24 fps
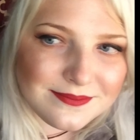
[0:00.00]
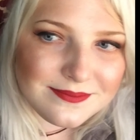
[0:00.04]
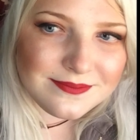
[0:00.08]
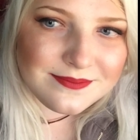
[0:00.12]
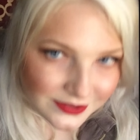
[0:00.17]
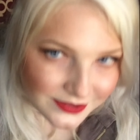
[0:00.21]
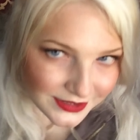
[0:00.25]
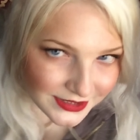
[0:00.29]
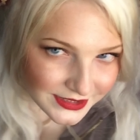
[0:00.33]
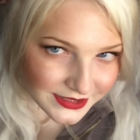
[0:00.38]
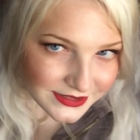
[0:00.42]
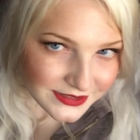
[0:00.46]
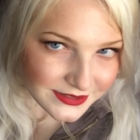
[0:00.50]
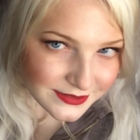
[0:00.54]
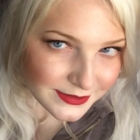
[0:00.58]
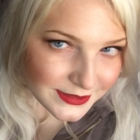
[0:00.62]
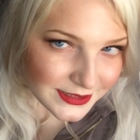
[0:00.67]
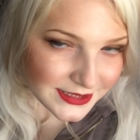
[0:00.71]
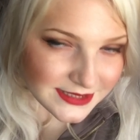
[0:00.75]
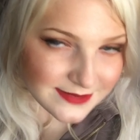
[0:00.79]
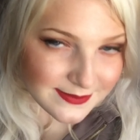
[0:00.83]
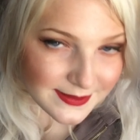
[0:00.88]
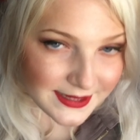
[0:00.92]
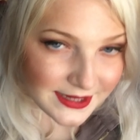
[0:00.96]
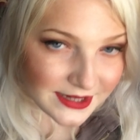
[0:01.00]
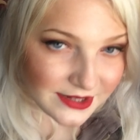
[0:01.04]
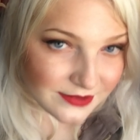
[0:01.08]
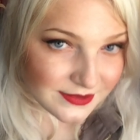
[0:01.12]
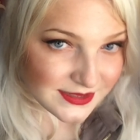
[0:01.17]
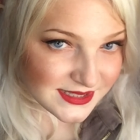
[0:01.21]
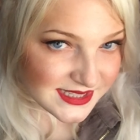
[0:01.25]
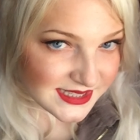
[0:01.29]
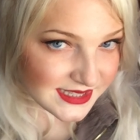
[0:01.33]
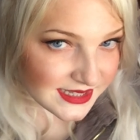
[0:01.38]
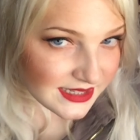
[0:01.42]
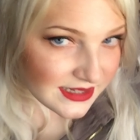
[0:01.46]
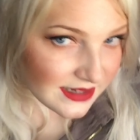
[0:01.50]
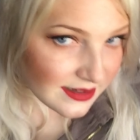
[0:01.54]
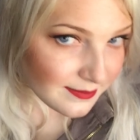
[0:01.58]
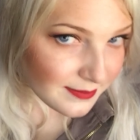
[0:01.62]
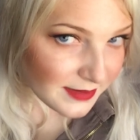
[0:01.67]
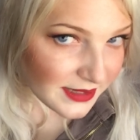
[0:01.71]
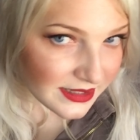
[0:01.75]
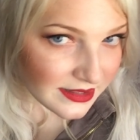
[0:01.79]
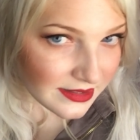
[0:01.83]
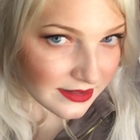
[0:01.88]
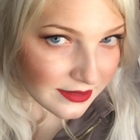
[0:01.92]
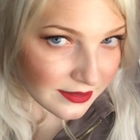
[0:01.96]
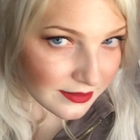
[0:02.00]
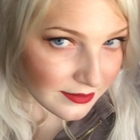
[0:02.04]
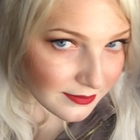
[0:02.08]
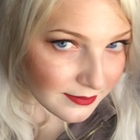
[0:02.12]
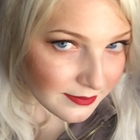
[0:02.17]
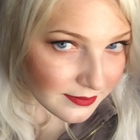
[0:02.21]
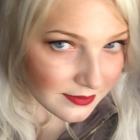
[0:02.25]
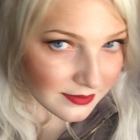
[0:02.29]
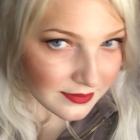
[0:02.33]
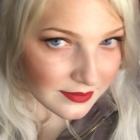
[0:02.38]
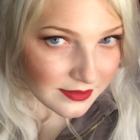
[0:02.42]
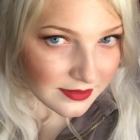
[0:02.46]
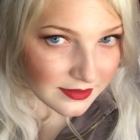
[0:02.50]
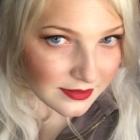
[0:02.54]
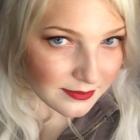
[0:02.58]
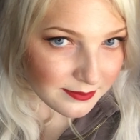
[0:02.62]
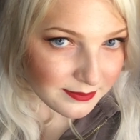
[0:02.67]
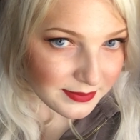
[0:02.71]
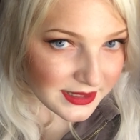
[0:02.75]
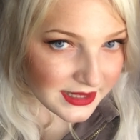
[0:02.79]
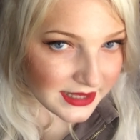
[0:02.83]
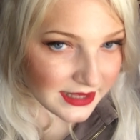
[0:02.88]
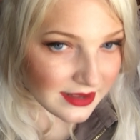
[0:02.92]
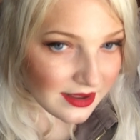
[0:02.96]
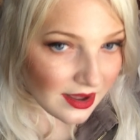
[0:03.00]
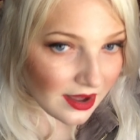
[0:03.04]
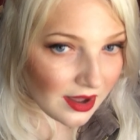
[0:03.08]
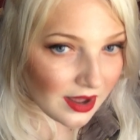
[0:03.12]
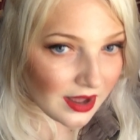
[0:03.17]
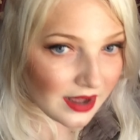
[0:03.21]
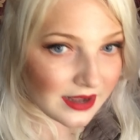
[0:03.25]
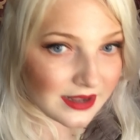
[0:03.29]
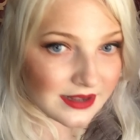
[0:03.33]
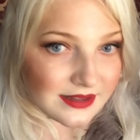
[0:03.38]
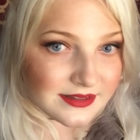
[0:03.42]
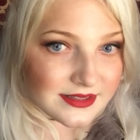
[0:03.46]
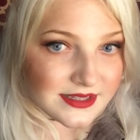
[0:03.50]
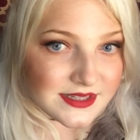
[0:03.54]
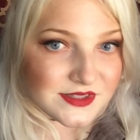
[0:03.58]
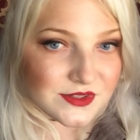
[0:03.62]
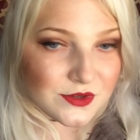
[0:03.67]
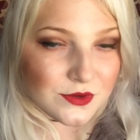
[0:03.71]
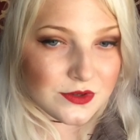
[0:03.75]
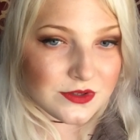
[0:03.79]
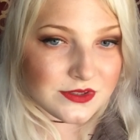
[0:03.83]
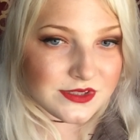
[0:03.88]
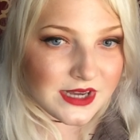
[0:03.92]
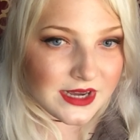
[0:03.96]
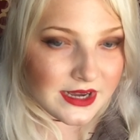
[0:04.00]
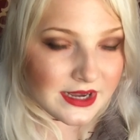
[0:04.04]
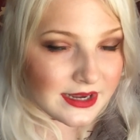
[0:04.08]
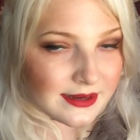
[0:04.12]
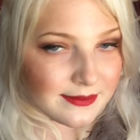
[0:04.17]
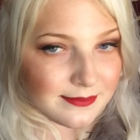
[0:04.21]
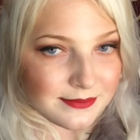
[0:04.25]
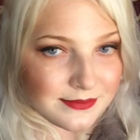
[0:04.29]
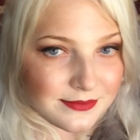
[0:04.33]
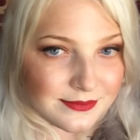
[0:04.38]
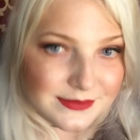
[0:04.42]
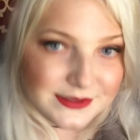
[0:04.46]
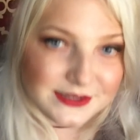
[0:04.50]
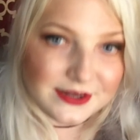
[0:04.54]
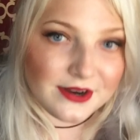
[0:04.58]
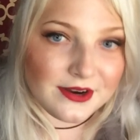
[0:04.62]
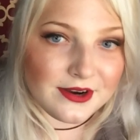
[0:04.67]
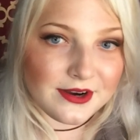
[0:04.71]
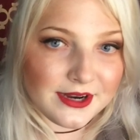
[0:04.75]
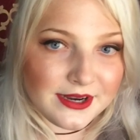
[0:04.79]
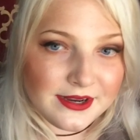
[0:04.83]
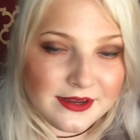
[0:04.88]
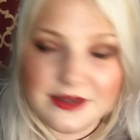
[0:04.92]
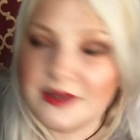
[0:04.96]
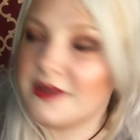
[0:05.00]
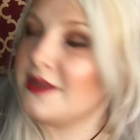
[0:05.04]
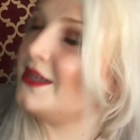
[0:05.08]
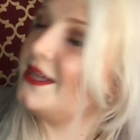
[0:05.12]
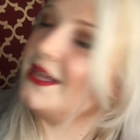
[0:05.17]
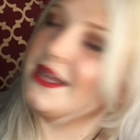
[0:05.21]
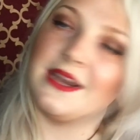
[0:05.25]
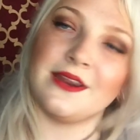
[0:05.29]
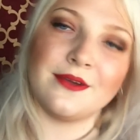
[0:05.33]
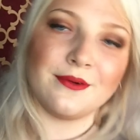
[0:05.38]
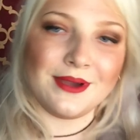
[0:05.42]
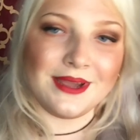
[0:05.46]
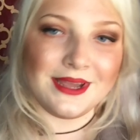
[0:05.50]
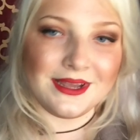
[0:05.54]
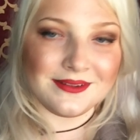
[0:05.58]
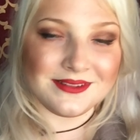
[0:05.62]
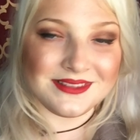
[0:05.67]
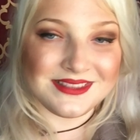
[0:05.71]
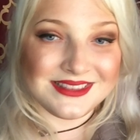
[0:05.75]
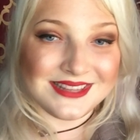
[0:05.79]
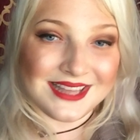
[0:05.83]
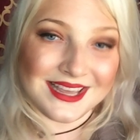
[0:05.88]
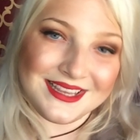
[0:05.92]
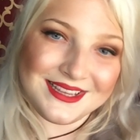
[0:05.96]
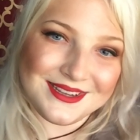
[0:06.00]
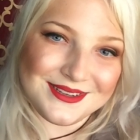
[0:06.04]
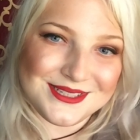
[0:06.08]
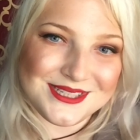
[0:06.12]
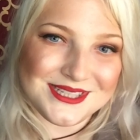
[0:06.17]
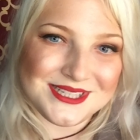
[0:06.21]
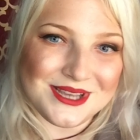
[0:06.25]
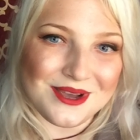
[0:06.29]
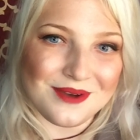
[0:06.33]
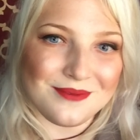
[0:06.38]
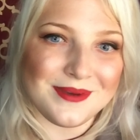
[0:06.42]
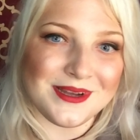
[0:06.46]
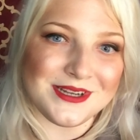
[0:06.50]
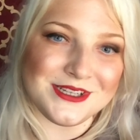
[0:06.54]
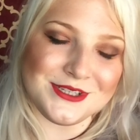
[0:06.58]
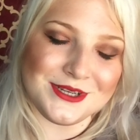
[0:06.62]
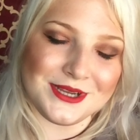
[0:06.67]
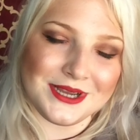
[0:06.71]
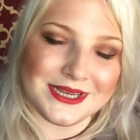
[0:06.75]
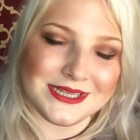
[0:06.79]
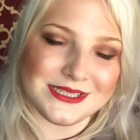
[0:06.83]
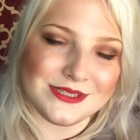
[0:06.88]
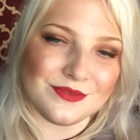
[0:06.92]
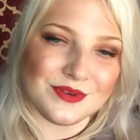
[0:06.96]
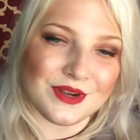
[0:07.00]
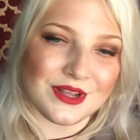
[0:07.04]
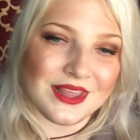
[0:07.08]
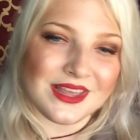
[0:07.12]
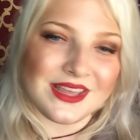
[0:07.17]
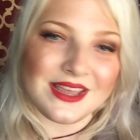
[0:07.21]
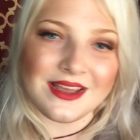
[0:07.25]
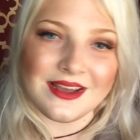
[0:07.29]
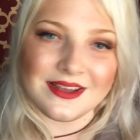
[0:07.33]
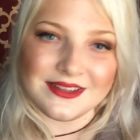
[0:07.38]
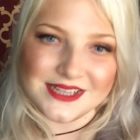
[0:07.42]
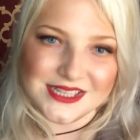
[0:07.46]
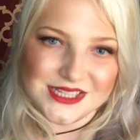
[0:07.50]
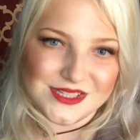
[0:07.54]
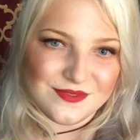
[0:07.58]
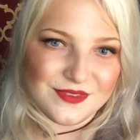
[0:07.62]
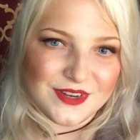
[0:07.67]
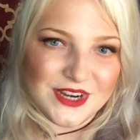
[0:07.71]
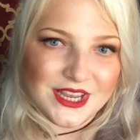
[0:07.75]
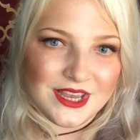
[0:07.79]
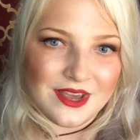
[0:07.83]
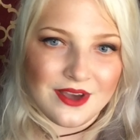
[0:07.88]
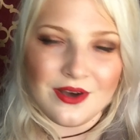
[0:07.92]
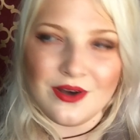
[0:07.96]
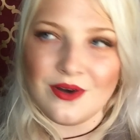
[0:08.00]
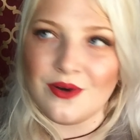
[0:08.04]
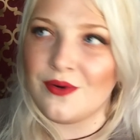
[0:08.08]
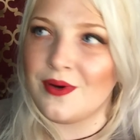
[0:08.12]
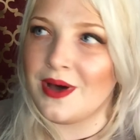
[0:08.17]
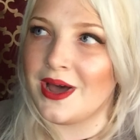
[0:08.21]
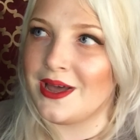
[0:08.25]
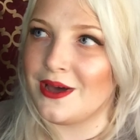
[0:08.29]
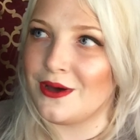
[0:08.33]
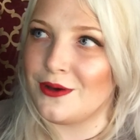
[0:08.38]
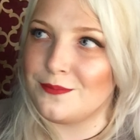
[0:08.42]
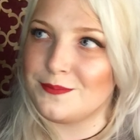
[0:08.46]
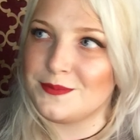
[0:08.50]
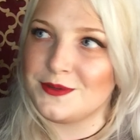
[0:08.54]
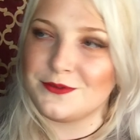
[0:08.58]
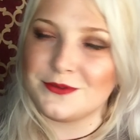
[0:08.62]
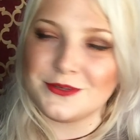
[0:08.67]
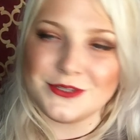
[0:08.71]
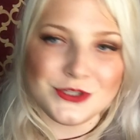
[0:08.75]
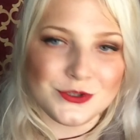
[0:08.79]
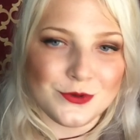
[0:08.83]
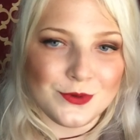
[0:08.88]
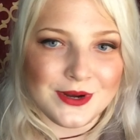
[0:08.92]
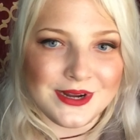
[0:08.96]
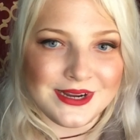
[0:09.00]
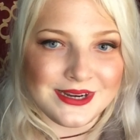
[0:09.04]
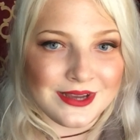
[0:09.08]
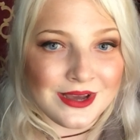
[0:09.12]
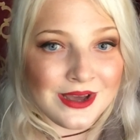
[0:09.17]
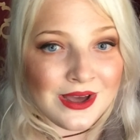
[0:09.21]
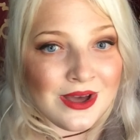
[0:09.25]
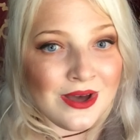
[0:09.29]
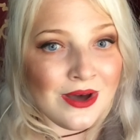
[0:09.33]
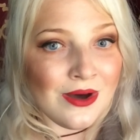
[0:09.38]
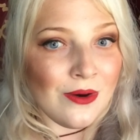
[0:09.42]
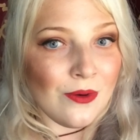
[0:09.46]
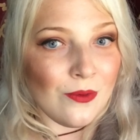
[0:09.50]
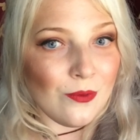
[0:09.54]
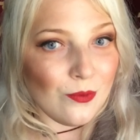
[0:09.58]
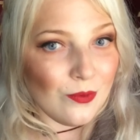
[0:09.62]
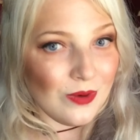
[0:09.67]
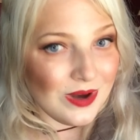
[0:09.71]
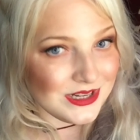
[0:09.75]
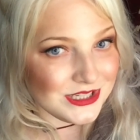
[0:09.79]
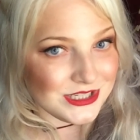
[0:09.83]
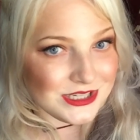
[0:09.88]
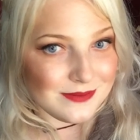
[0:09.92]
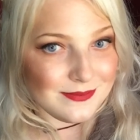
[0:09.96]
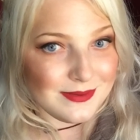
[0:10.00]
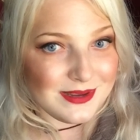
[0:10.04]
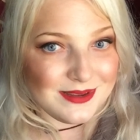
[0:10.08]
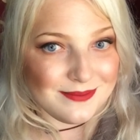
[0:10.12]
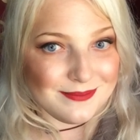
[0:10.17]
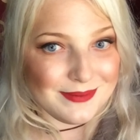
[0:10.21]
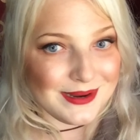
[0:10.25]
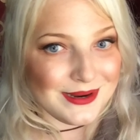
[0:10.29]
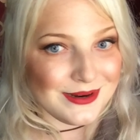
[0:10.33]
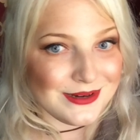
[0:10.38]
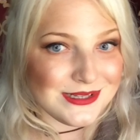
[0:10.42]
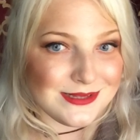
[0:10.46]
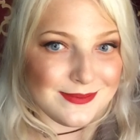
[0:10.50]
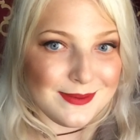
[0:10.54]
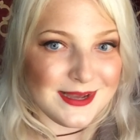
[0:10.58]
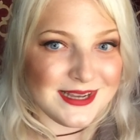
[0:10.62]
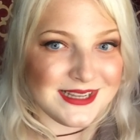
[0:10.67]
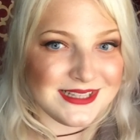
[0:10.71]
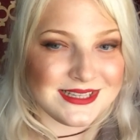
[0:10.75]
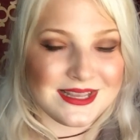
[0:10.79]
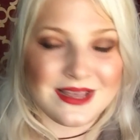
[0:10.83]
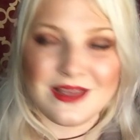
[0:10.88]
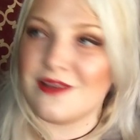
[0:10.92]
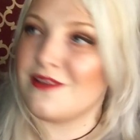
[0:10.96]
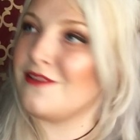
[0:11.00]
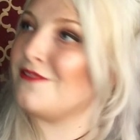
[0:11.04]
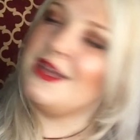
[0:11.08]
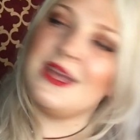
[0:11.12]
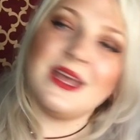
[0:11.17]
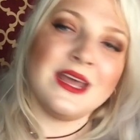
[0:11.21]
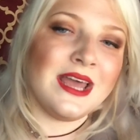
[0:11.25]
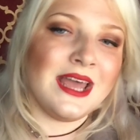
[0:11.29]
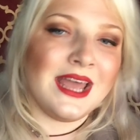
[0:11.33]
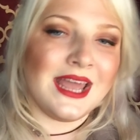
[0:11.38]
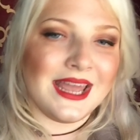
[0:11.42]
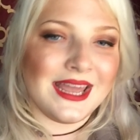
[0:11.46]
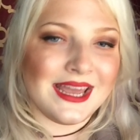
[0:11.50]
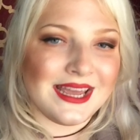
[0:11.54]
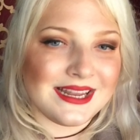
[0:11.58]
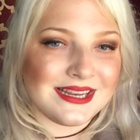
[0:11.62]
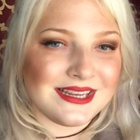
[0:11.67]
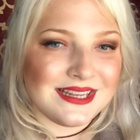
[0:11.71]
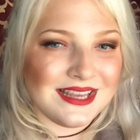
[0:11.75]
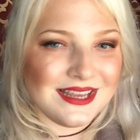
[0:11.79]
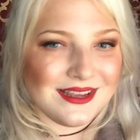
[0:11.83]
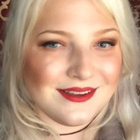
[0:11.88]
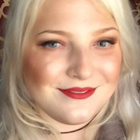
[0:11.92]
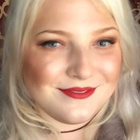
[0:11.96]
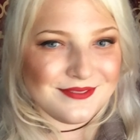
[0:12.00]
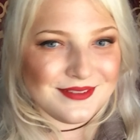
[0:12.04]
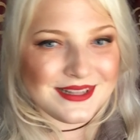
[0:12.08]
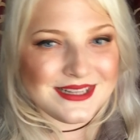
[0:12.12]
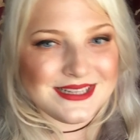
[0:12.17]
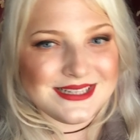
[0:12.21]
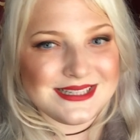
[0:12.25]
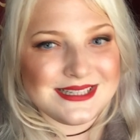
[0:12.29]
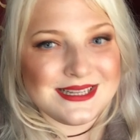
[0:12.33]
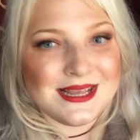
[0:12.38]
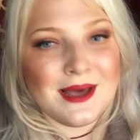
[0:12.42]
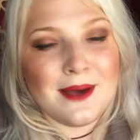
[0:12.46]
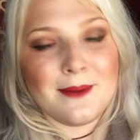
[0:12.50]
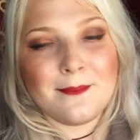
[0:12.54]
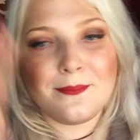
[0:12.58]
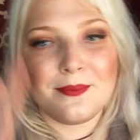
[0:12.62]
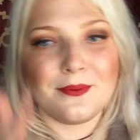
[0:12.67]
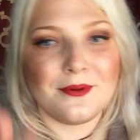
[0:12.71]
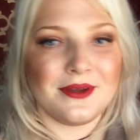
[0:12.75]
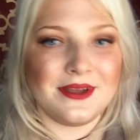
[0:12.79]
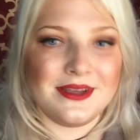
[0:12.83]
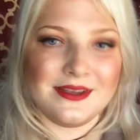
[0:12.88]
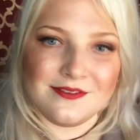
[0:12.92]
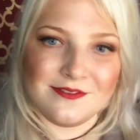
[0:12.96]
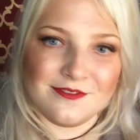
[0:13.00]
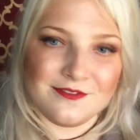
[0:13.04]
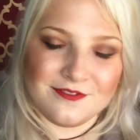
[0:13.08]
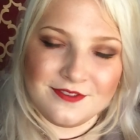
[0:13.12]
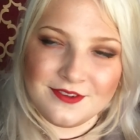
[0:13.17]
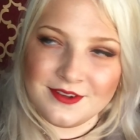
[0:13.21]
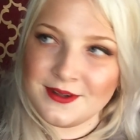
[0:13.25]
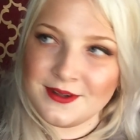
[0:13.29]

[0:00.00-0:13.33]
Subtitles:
All right, I just realized my hair was sticking up like a little peacock this whole time. Sorry. Anyway, thank you so much, you guys, for clicking on this video. I hope you enjoyed watching me embarrass myself and give this brief